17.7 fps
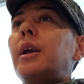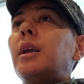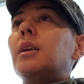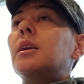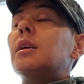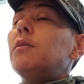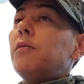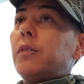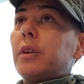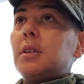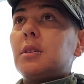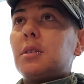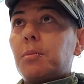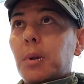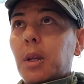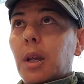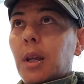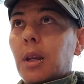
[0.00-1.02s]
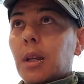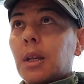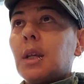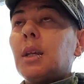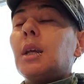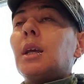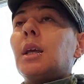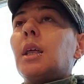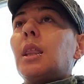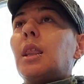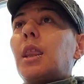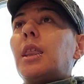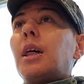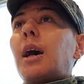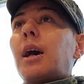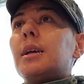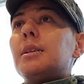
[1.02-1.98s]
and convince me
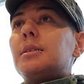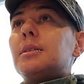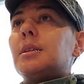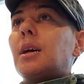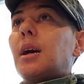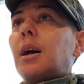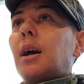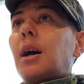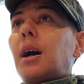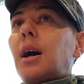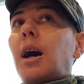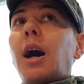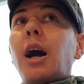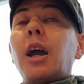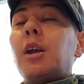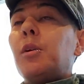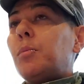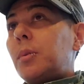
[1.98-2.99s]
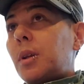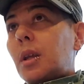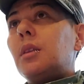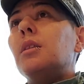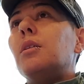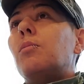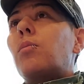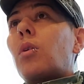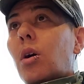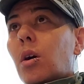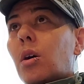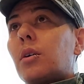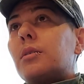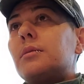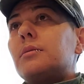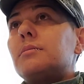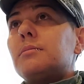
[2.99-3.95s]
that I'm in the
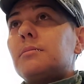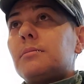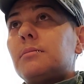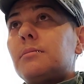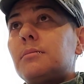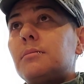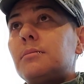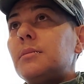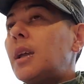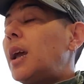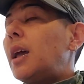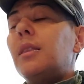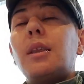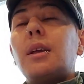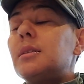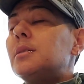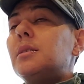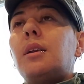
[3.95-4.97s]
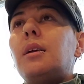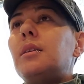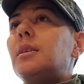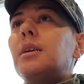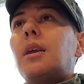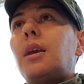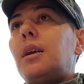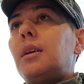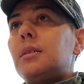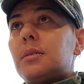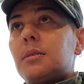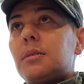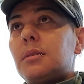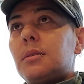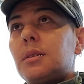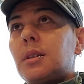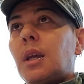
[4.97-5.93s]
wrong, and that's not the
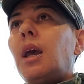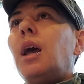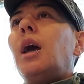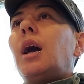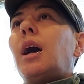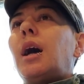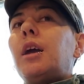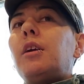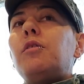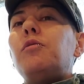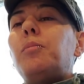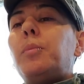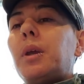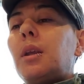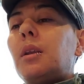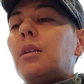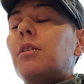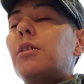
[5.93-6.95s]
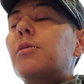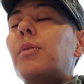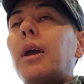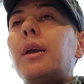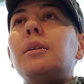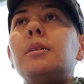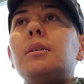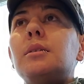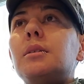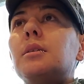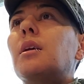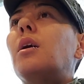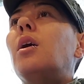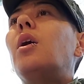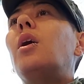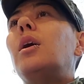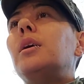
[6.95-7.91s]
case. I have been threatened
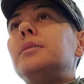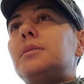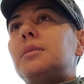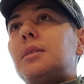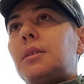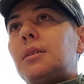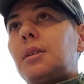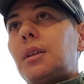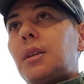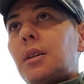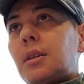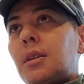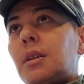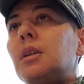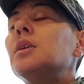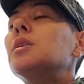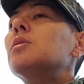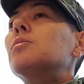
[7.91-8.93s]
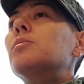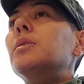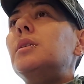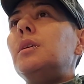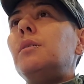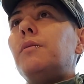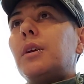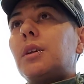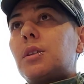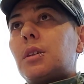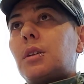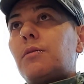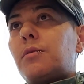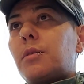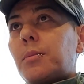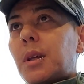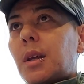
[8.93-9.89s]
constantly with eviction
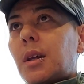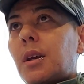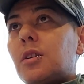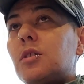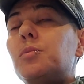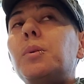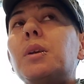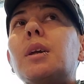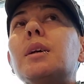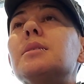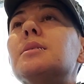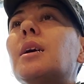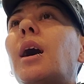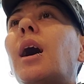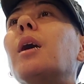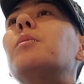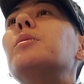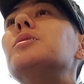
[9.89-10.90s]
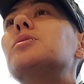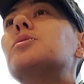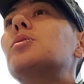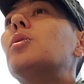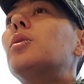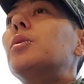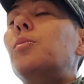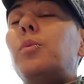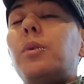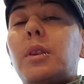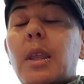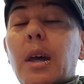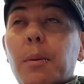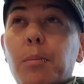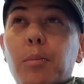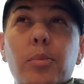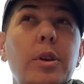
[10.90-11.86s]
from that house because I was told when
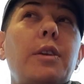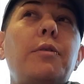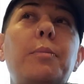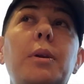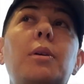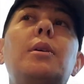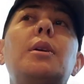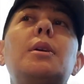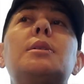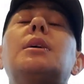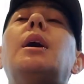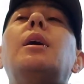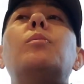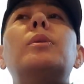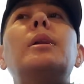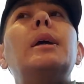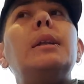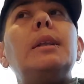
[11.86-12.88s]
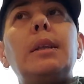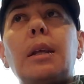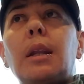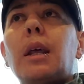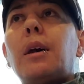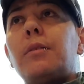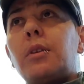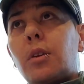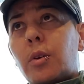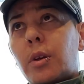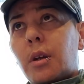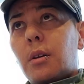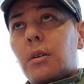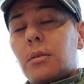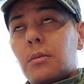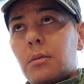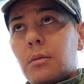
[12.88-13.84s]
that brief period of time when I did have a
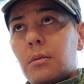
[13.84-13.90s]
lawyer,